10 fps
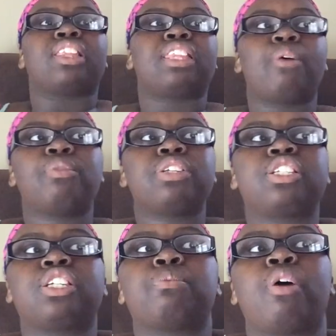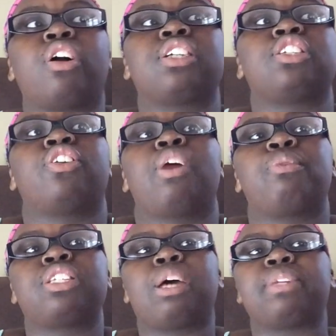That one's just smaller, because, you know, that
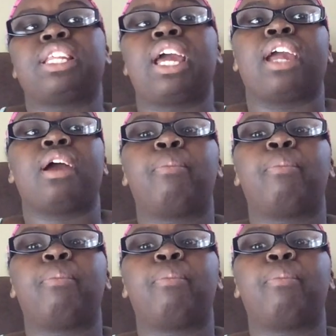one just happened today.